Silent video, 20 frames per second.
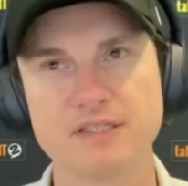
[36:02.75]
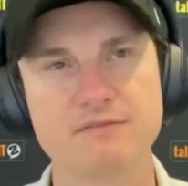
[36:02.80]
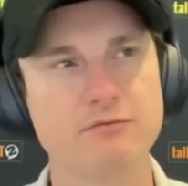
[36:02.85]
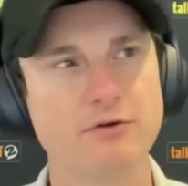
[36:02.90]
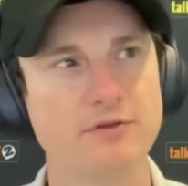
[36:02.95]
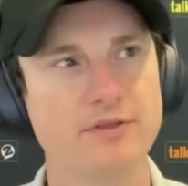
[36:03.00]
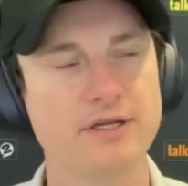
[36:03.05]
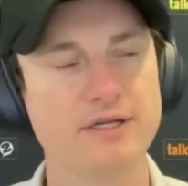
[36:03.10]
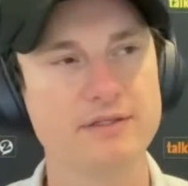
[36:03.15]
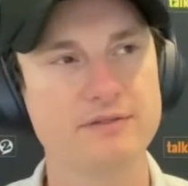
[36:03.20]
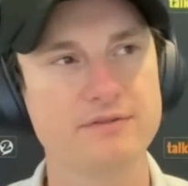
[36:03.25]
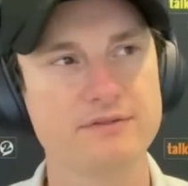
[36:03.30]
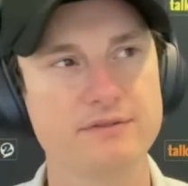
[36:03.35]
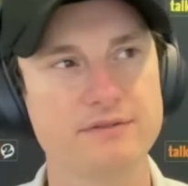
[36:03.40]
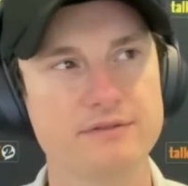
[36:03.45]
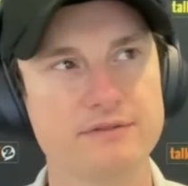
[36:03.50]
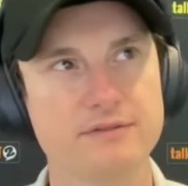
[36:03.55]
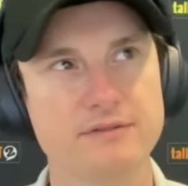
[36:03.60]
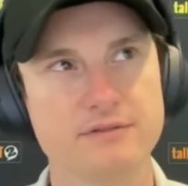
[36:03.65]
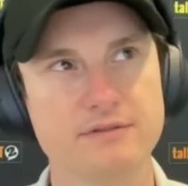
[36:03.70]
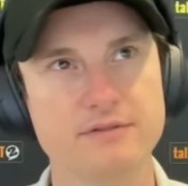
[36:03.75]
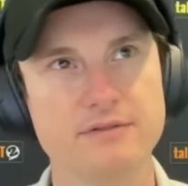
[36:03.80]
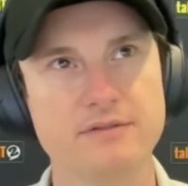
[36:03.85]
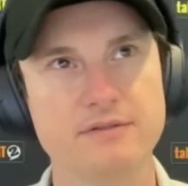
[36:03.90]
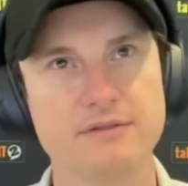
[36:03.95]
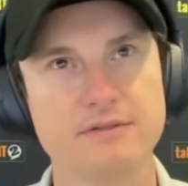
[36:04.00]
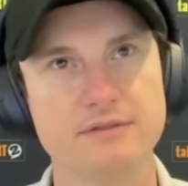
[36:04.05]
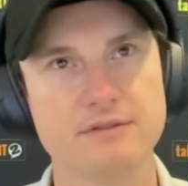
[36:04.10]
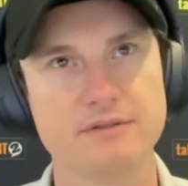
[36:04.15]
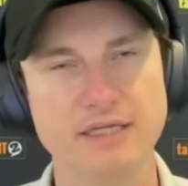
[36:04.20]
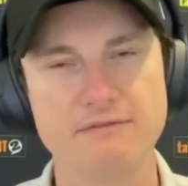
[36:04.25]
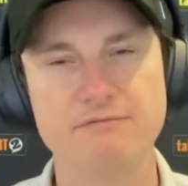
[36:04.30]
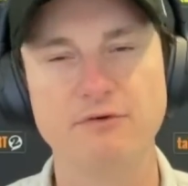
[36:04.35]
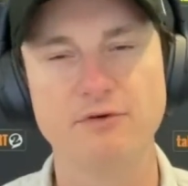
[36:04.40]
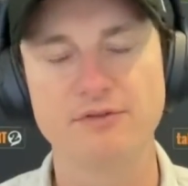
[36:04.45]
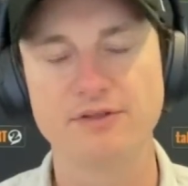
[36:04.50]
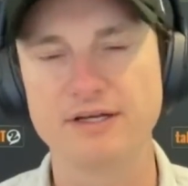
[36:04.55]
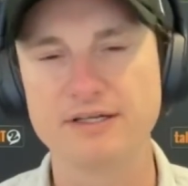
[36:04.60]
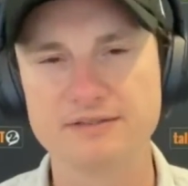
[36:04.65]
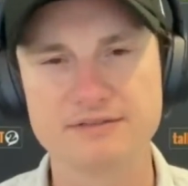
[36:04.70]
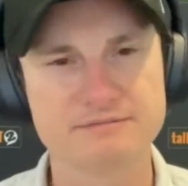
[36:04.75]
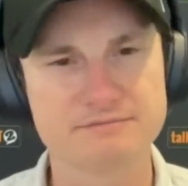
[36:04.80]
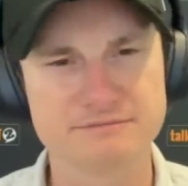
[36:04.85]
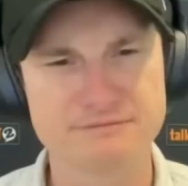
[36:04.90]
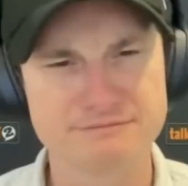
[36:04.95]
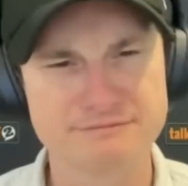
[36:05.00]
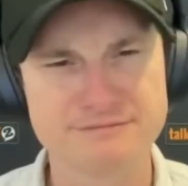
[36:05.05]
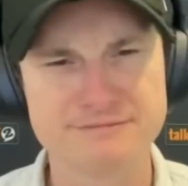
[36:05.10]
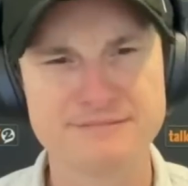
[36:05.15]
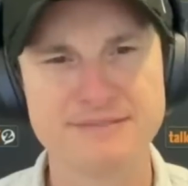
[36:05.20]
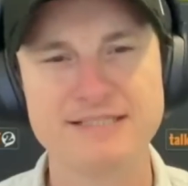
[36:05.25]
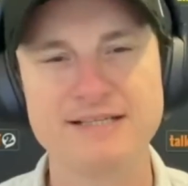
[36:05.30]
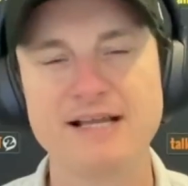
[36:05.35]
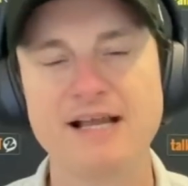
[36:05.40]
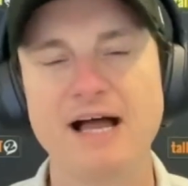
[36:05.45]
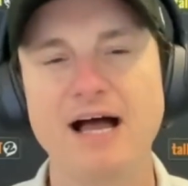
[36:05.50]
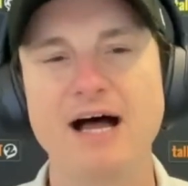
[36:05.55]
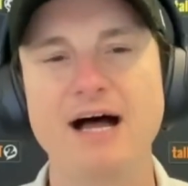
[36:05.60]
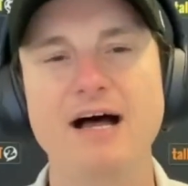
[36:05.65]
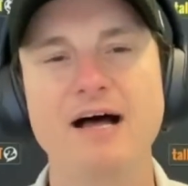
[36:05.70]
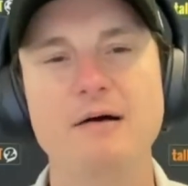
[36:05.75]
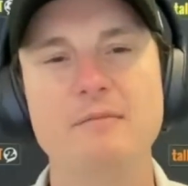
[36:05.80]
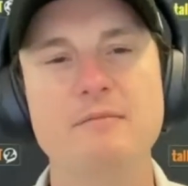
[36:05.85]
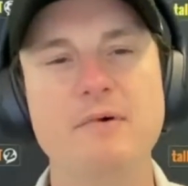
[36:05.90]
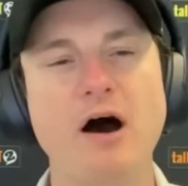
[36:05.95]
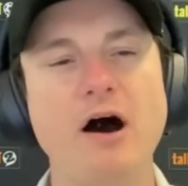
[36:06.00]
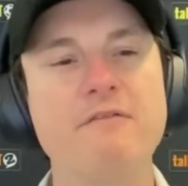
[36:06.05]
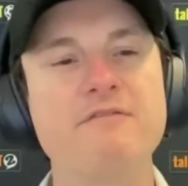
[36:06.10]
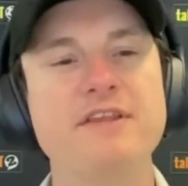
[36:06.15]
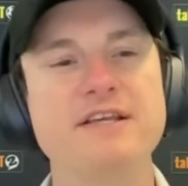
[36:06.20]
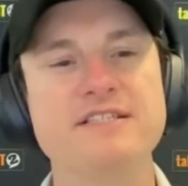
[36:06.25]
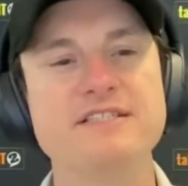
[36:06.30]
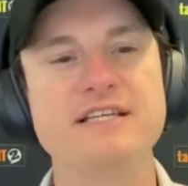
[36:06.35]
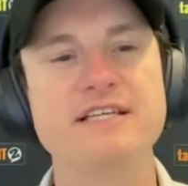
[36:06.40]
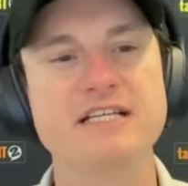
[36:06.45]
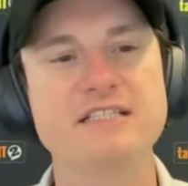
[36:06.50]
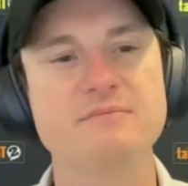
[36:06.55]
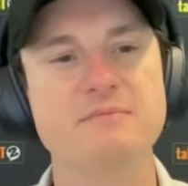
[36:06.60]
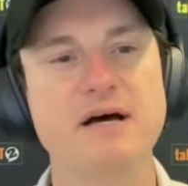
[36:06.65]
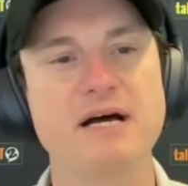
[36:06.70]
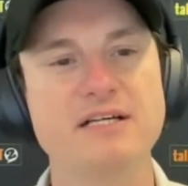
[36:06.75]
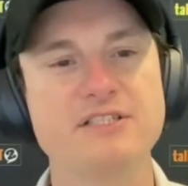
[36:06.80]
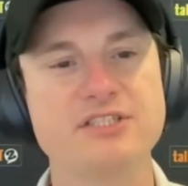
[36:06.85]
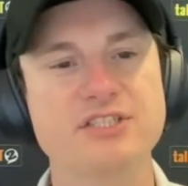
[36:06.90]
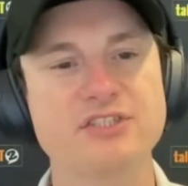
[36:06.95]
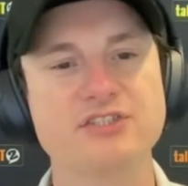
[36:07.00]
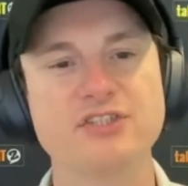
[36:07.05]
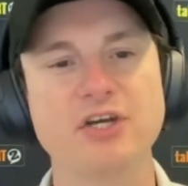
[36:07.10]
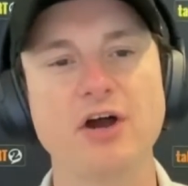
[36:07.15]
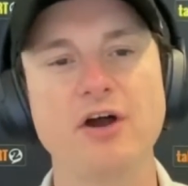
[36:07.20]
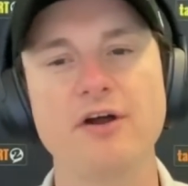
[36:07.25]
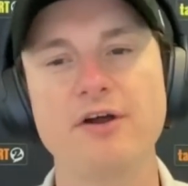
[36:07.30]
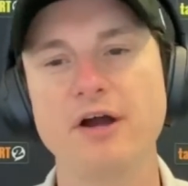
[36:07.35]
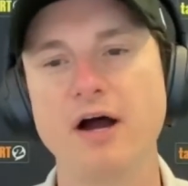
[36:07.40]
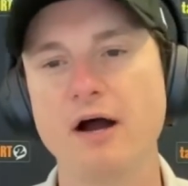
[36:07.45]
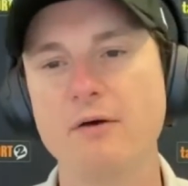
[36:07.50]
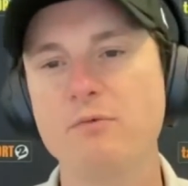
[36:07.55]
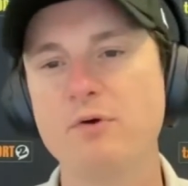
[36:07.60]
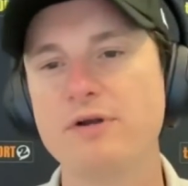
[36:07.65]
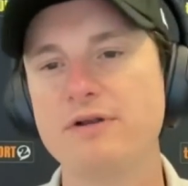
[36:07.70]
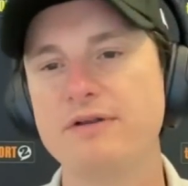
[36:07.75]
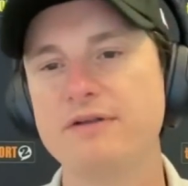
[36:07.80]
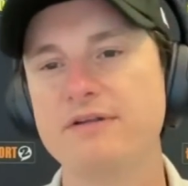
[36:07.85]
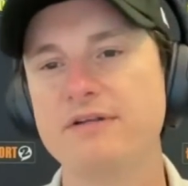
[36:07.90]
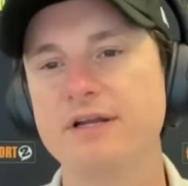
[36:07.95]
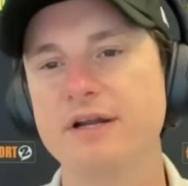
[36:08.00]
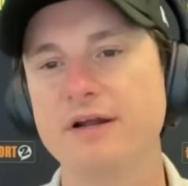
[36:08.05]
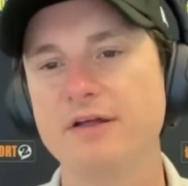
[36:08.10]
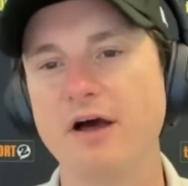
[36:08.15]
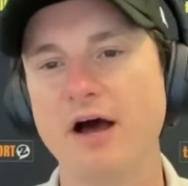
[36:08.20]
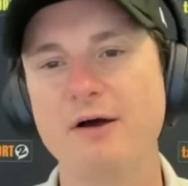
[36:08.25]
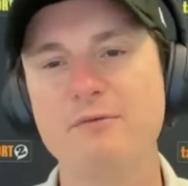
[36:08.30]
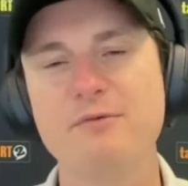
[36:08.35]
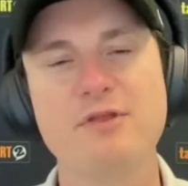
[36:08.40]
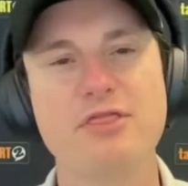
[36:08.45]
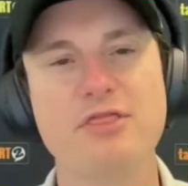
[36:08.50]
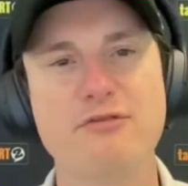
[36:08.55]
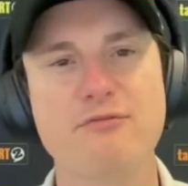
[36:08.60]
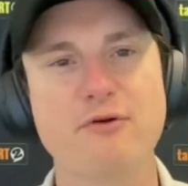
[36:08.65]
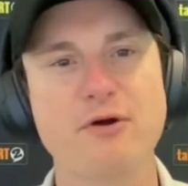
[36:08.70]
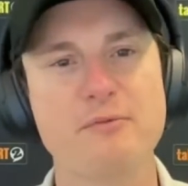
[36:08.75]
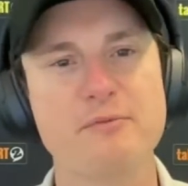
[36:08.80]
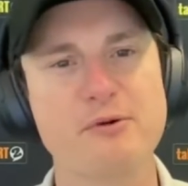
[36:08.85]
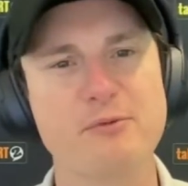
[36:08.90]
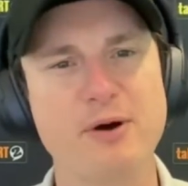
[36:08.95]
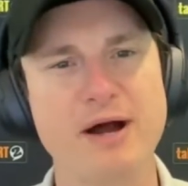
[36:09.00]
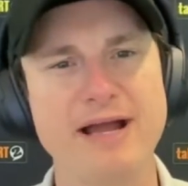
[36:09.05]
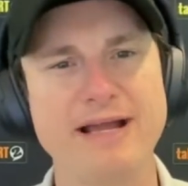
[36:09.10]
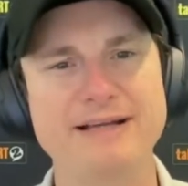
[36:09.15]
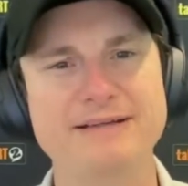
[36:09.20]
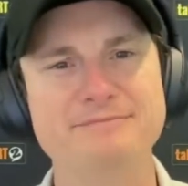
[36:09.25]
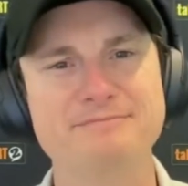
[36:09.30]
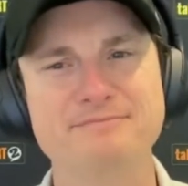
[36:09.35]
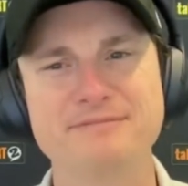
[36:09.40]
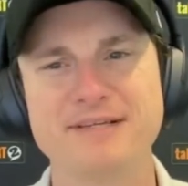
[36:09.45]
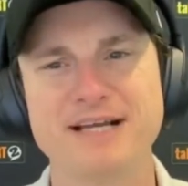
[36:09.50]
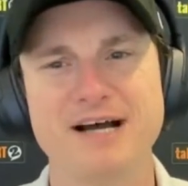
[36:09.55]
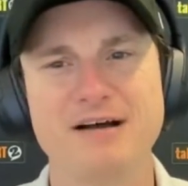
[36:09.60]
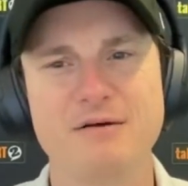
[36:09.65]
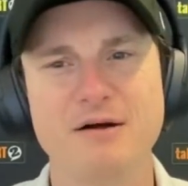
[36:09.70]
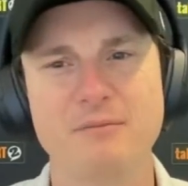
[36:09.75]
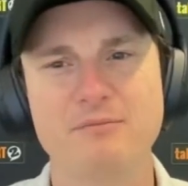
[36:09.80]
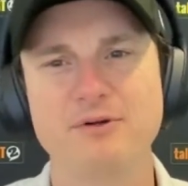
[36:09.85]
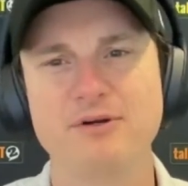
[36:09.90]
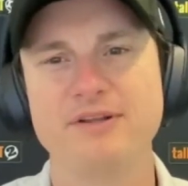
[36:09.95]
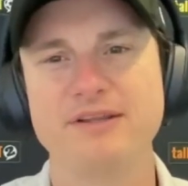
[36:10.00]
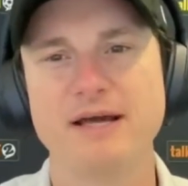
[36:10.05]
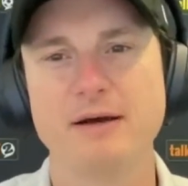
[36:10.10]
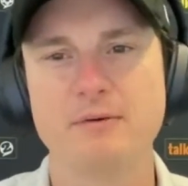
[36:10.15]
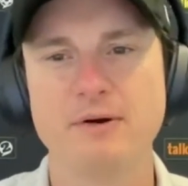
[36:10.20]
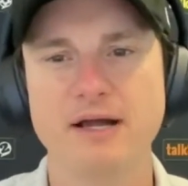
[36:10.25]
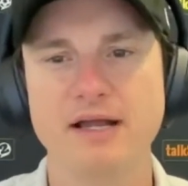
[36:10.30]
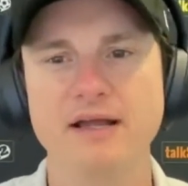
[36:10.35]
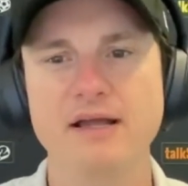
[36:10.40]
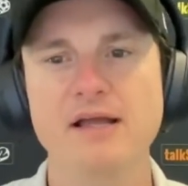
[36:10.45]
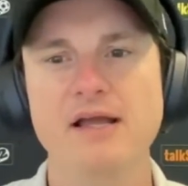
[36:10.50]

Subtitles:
Fourth innings? Yeah, fourth inning of this Test match. So I wouldn't throw him away. I'll put it that way.